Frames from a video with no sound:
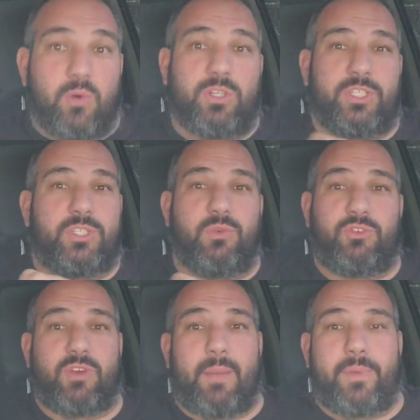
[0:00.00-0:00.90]
Or just do
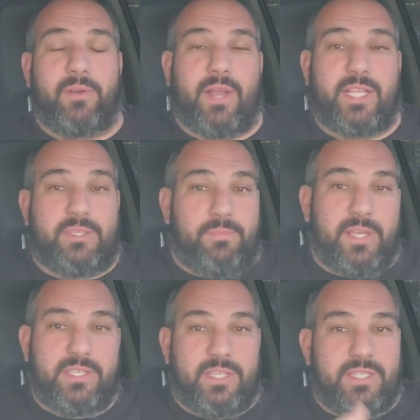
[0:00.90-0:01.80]
drop in rods and
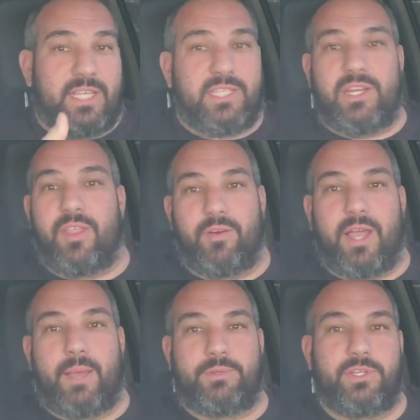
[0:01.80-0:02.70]
pistons. That's another
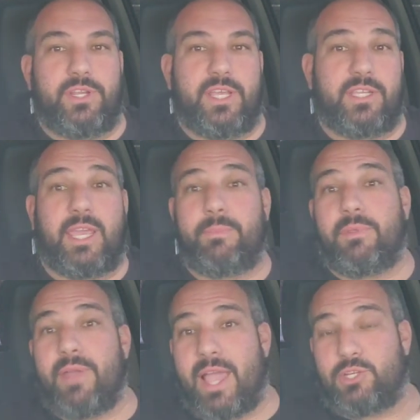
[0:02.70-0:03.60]
option, and keep
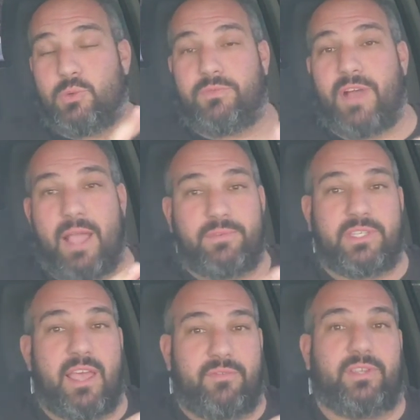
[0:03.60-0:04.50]
the actual
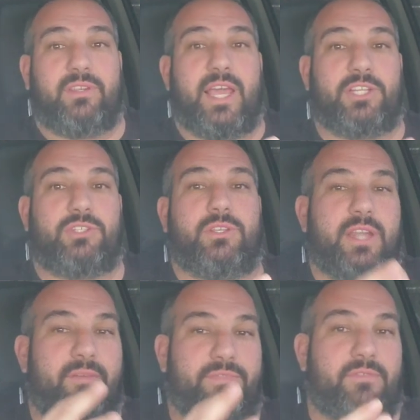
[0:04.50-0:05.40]
5.7,
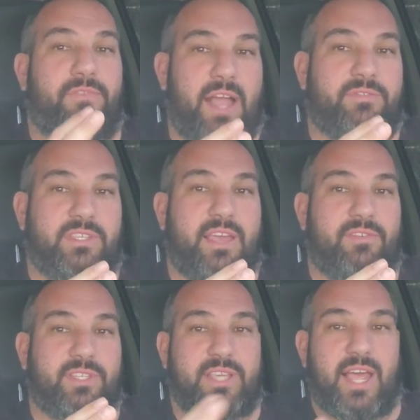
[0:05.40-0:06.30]
not the
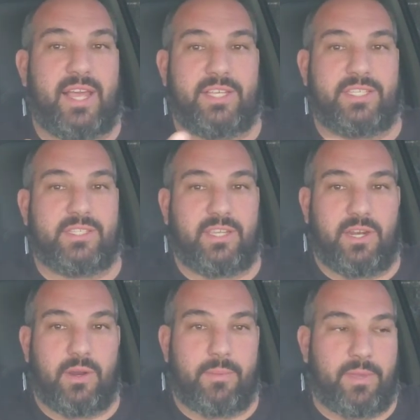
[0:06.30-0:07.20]
5.7 size. You
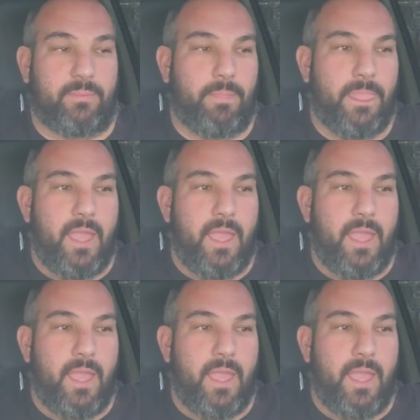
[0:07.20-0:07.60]
know what I mean?